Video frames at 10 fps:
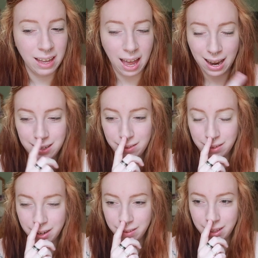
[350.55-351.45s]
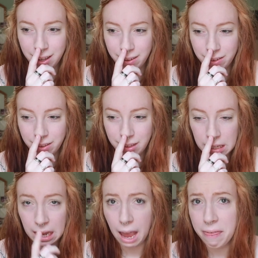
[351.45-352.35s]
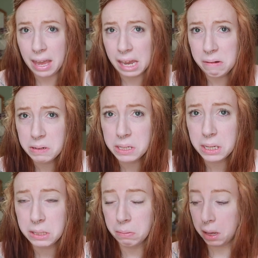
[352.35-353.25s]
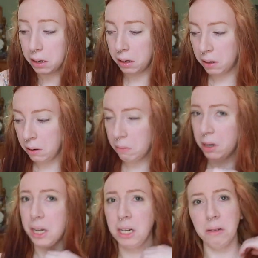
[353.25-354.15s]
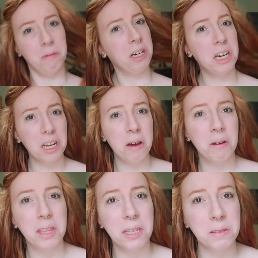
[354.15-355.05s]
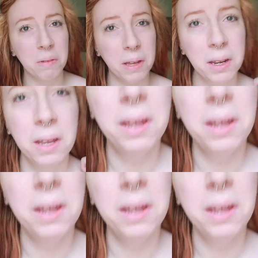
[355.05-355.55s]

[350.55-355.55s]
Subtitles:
I don't know though. I think it was this one. We're gonna go with this one.